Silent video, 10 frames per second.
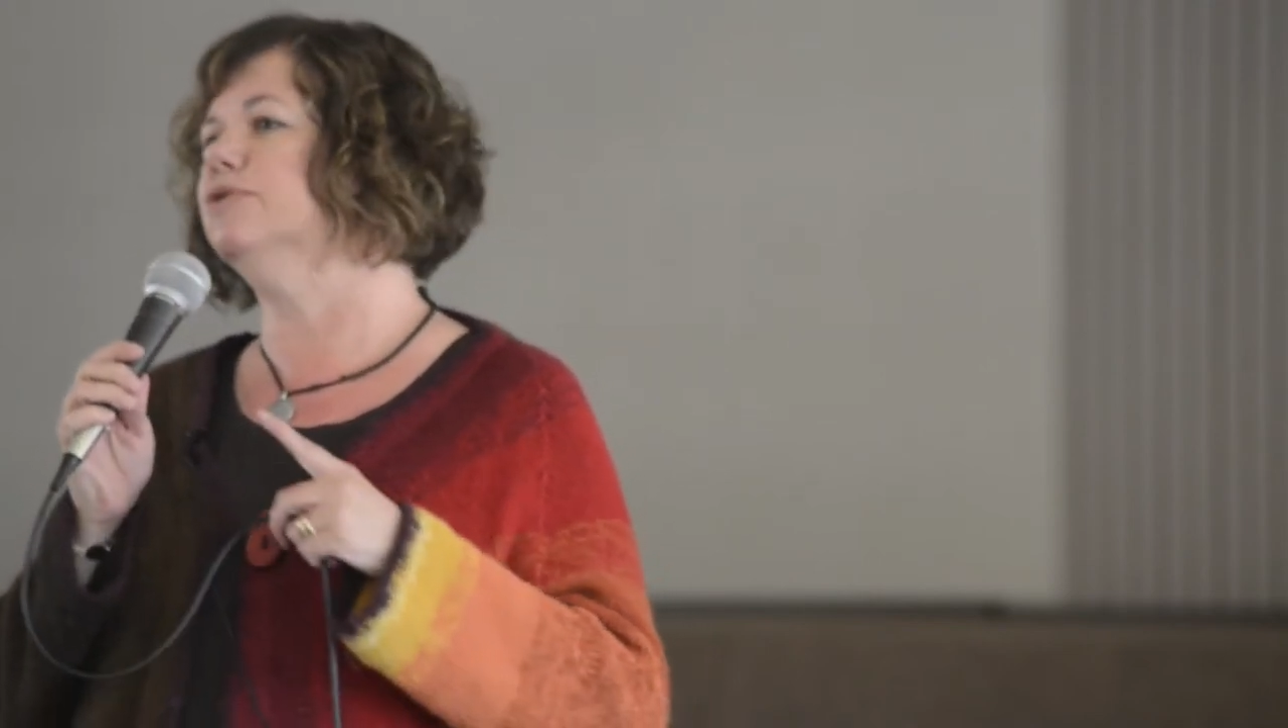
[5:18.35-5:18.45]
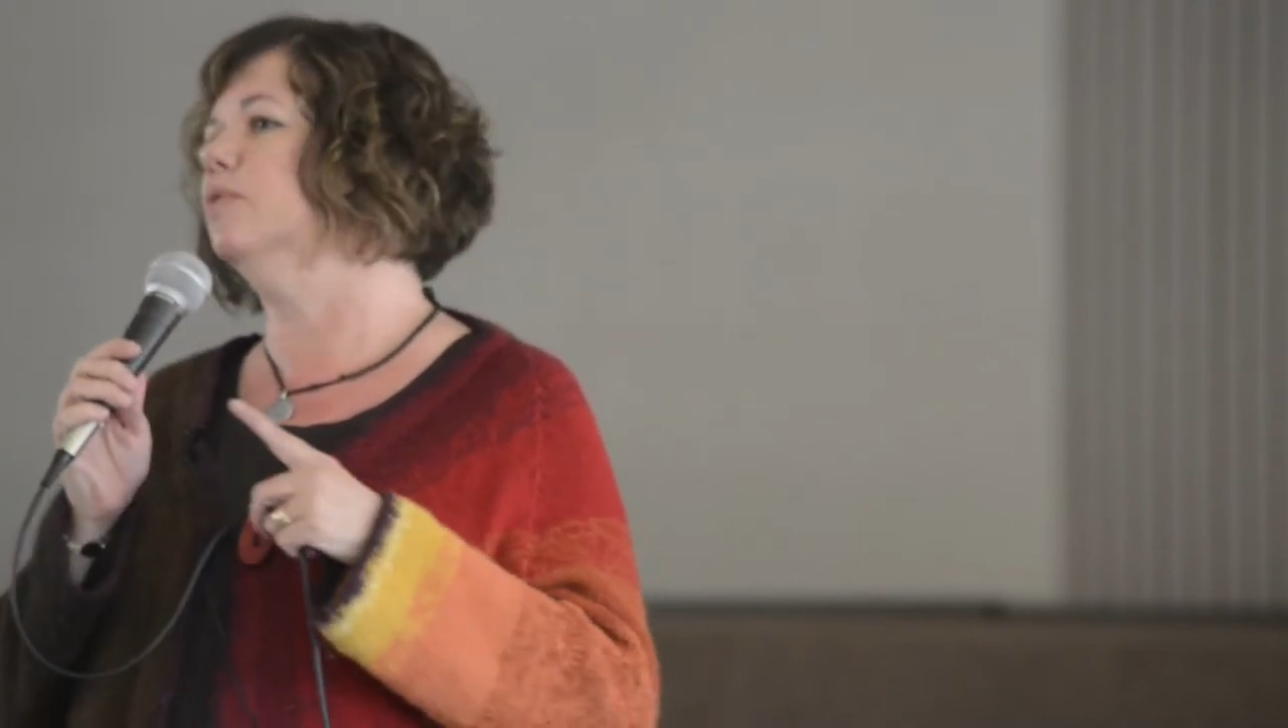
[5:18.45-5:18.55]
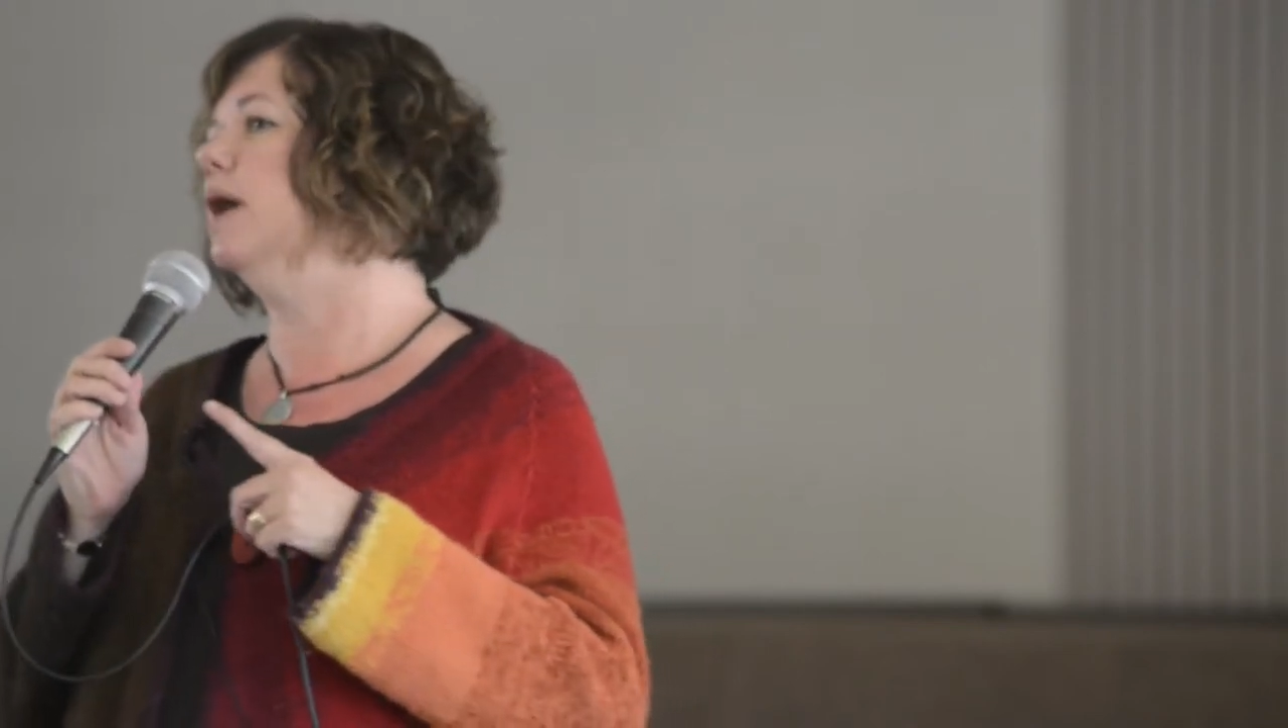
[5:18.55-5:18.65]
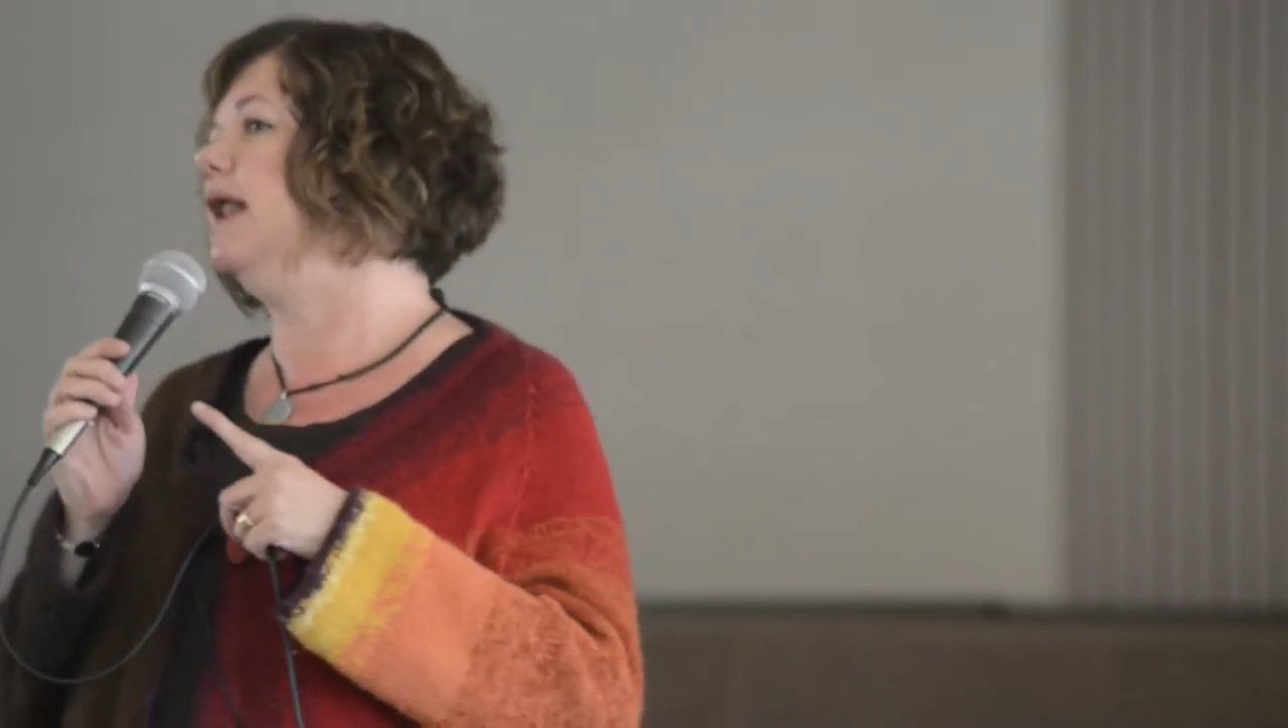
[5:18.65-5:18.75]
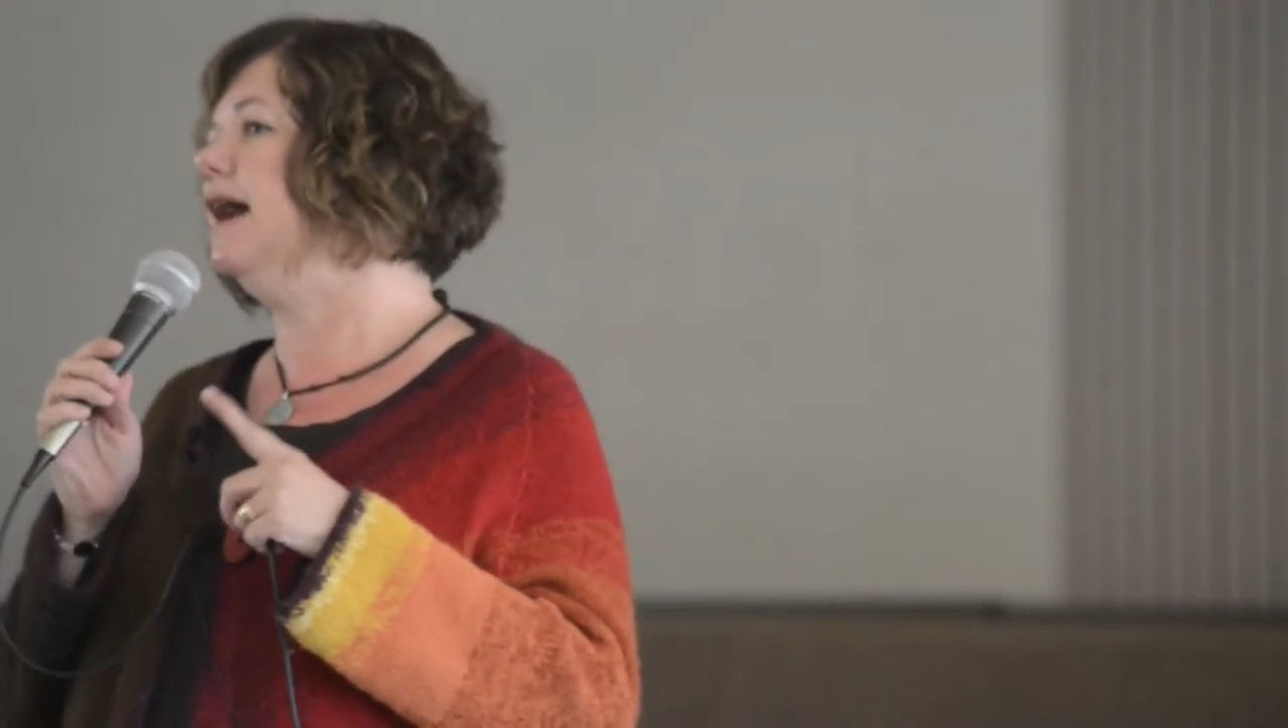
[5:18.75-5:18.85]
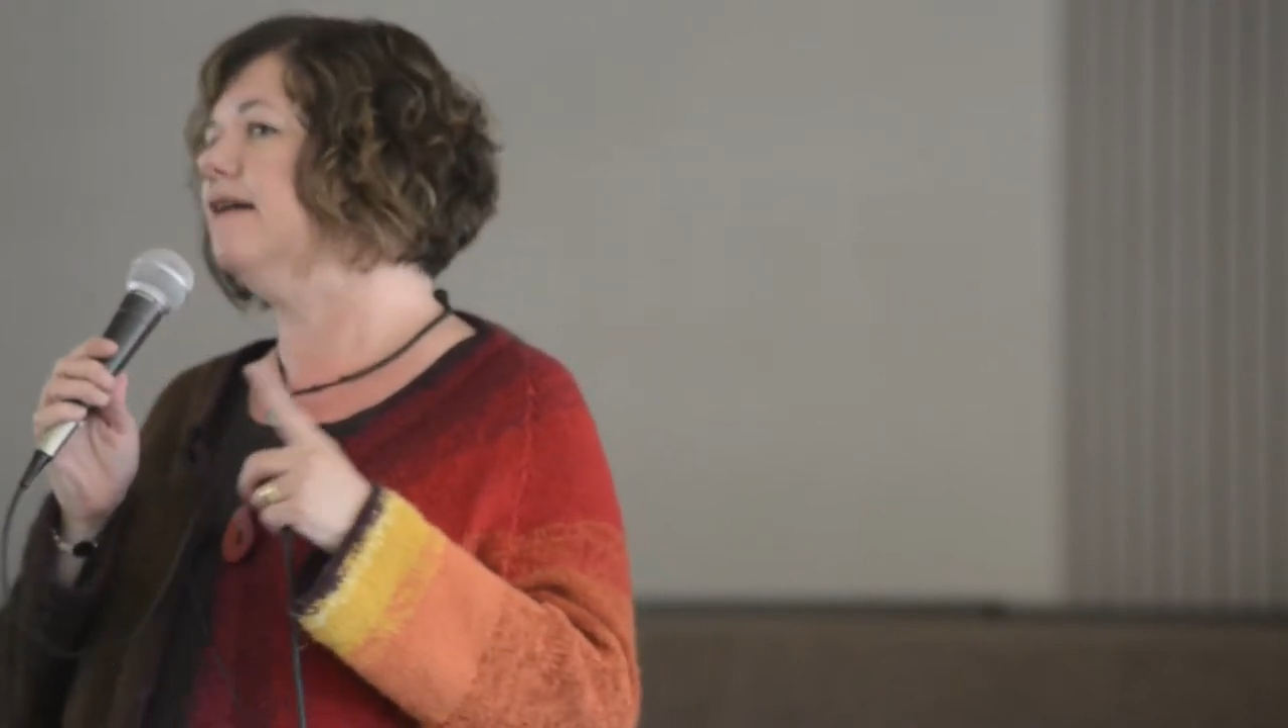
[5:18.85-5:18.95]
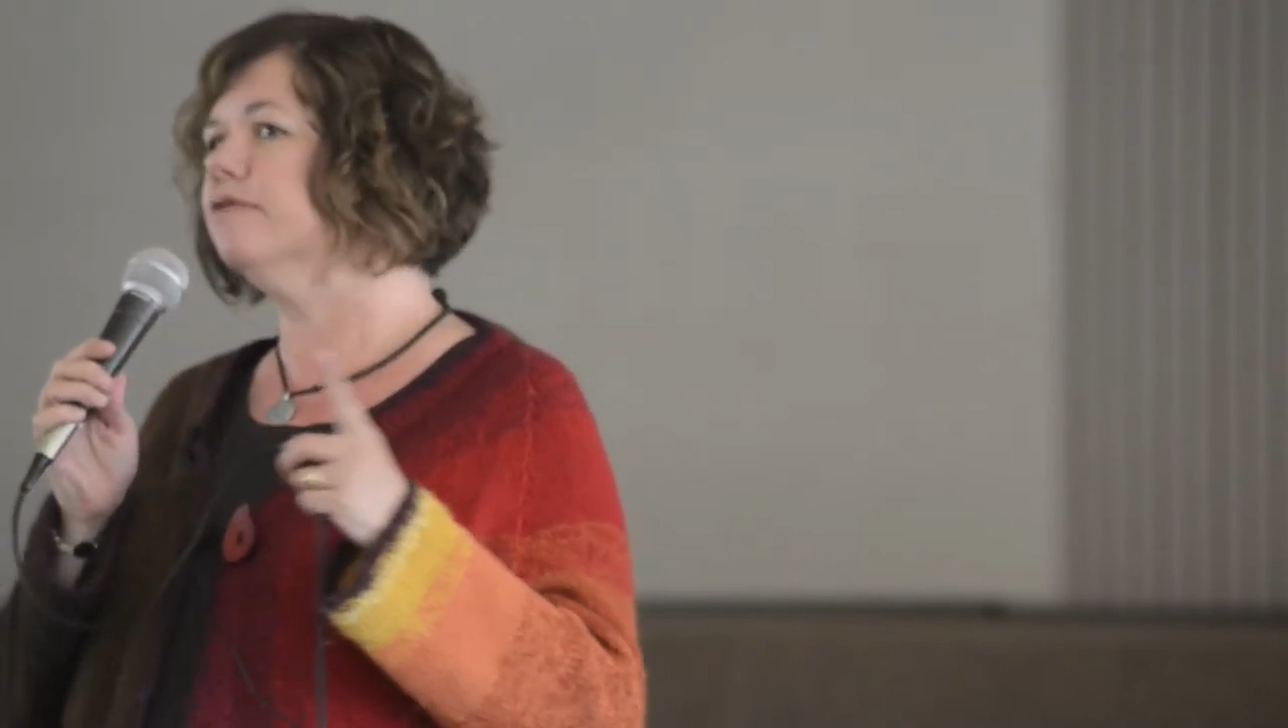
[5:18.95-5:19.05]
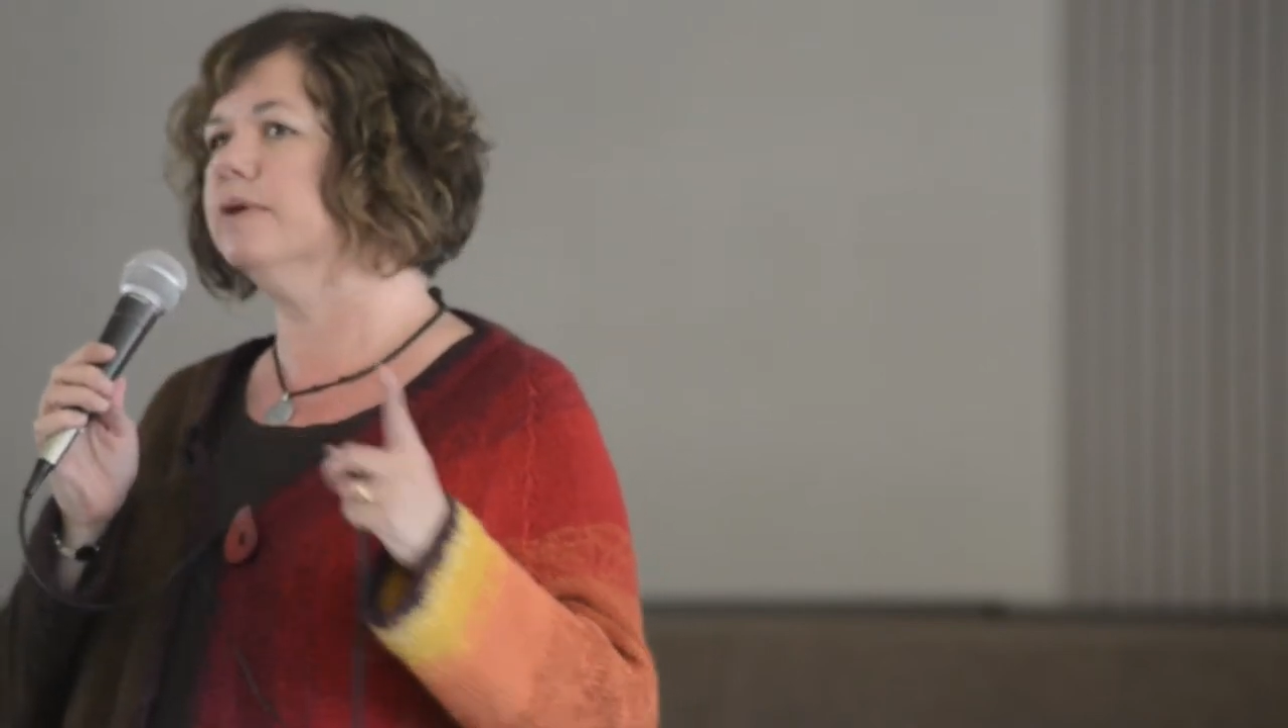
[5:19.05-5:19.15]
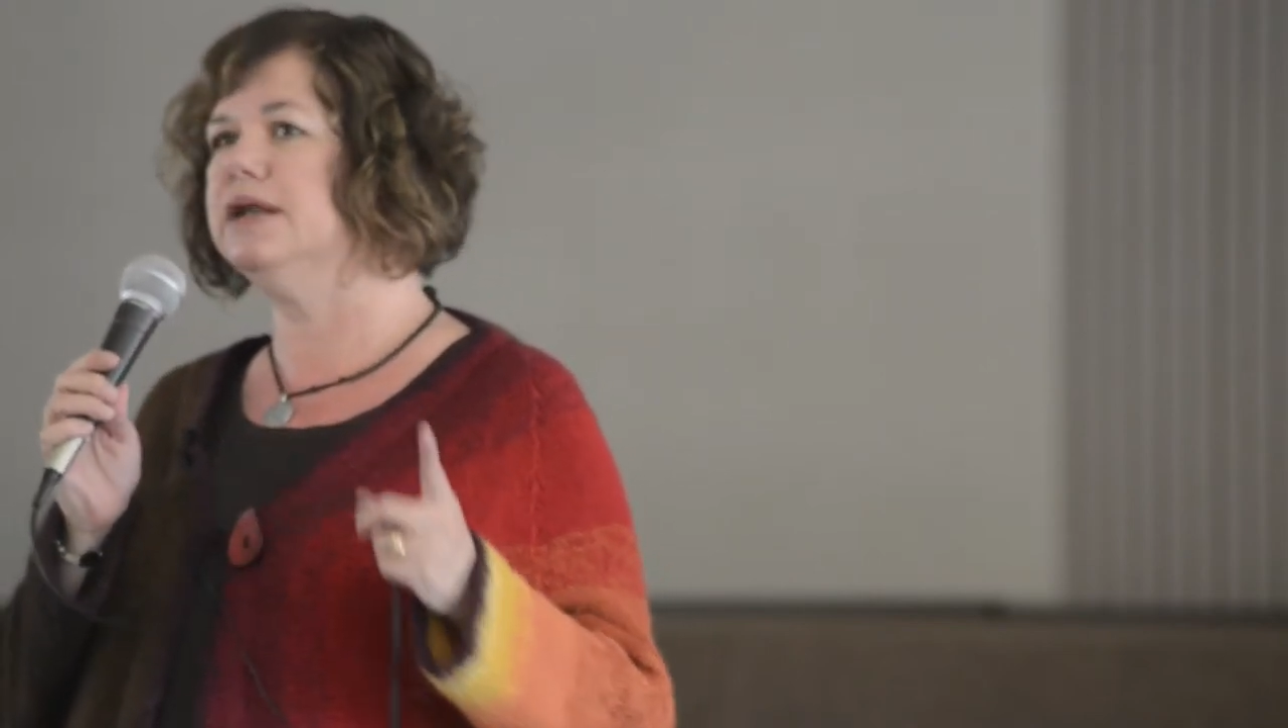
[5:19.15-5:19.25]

whatever